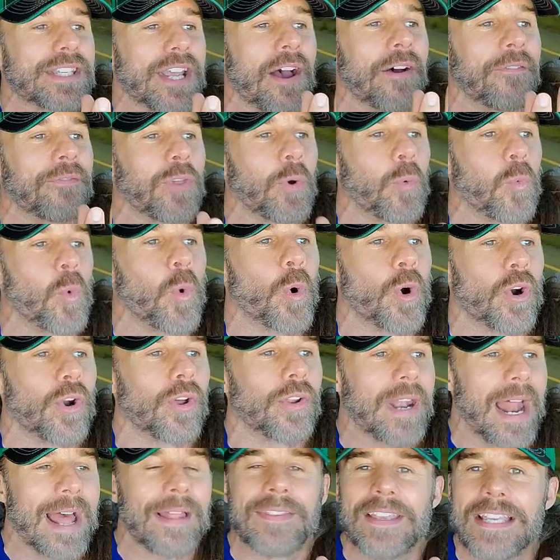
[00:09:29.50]
of the
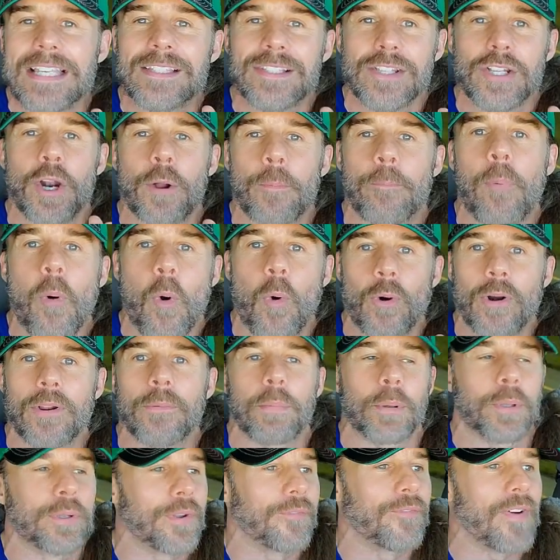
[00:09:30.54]
world on these little
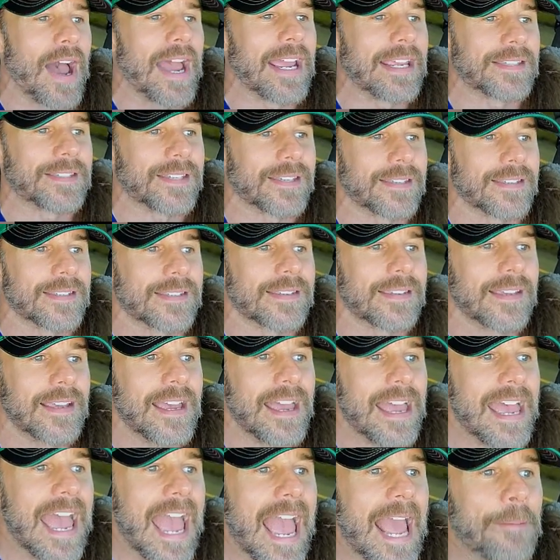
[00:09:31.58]
portable devices.
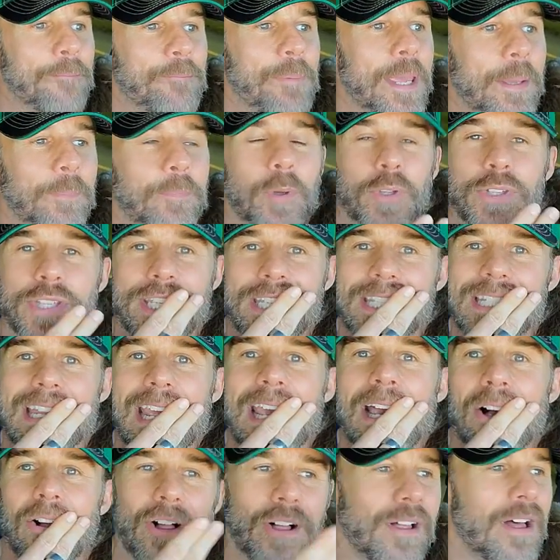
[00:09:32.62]
And people
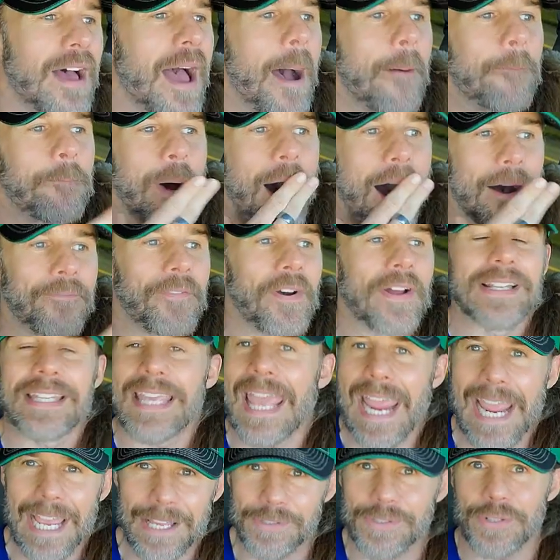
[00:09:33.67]
still puff on
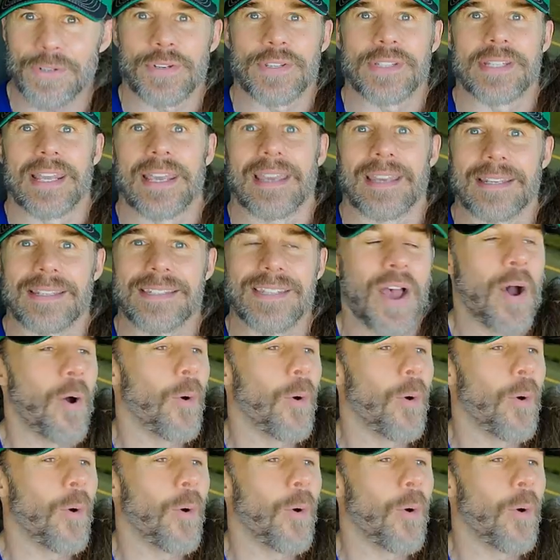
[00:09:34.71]
cancer sticks.